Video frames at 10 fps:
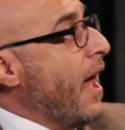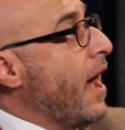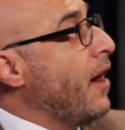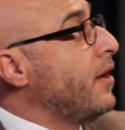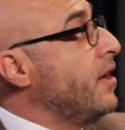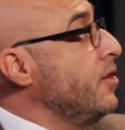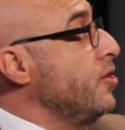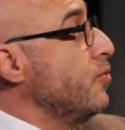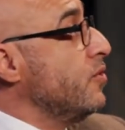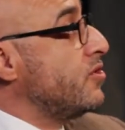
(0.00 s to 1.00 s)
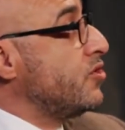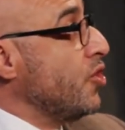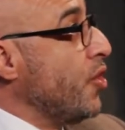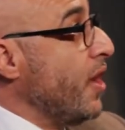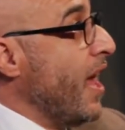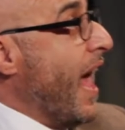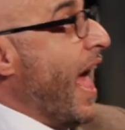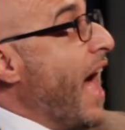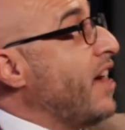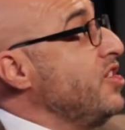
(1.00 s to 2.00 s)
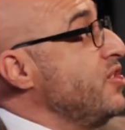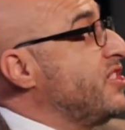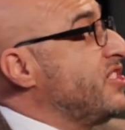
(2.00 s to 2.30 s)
How can you assert? How can you